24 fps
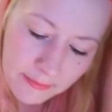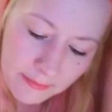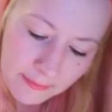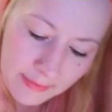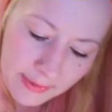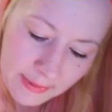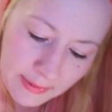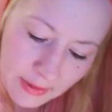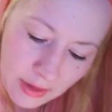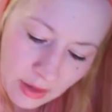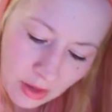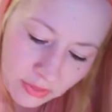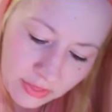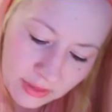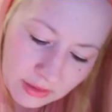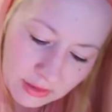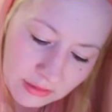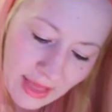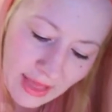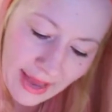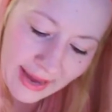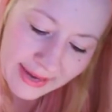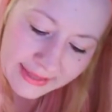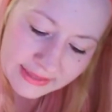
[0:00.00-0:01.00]
the
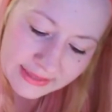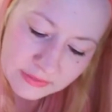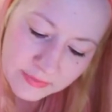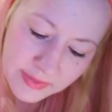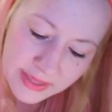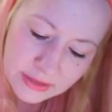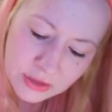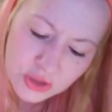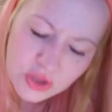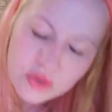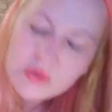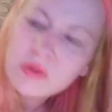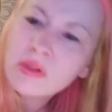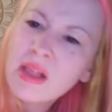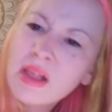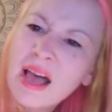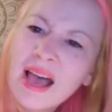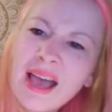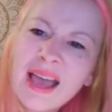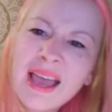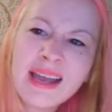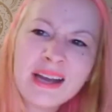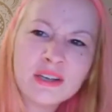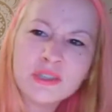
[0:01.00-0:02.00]
lines being too
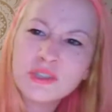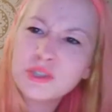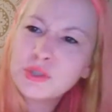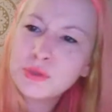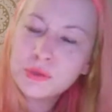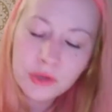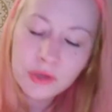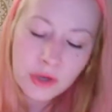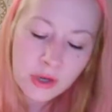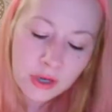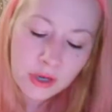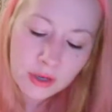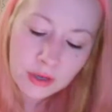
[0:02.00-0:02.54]
light or too dark.